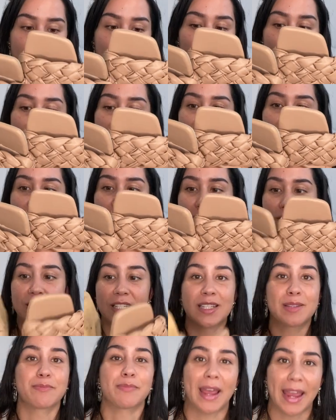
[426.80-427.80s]
Brand
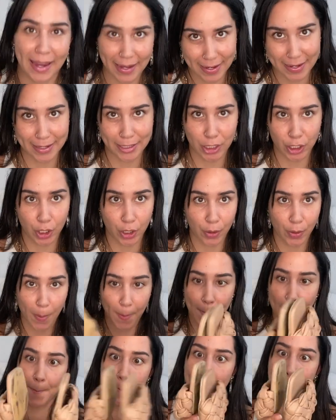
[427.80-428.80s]
spanking new.
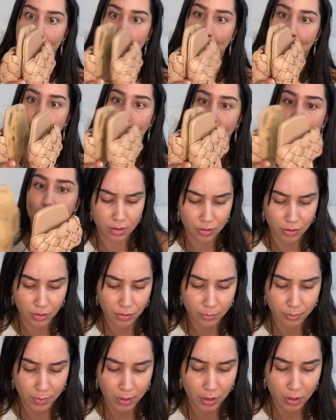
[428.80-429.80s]
Oh
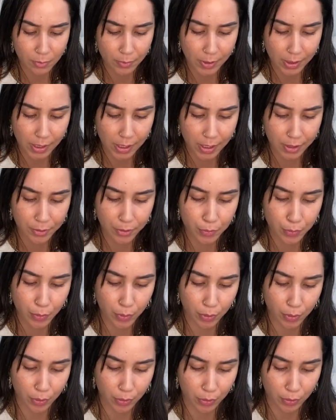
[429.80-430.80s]
my god, my nail
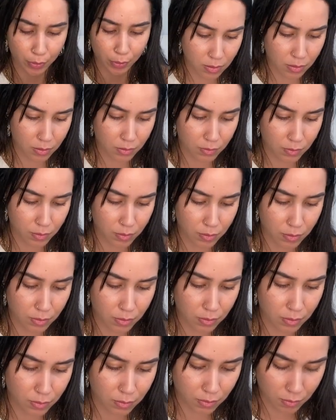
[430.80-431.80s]
broke. Oh
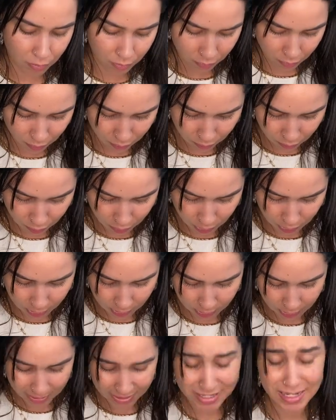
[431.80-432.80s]
no,
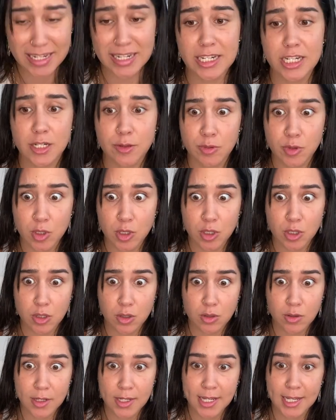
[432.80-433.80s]
the
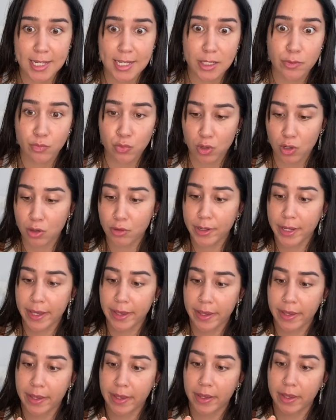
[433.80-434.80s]
table, it's
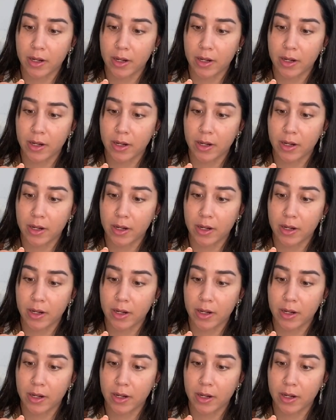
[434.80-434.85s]
broken.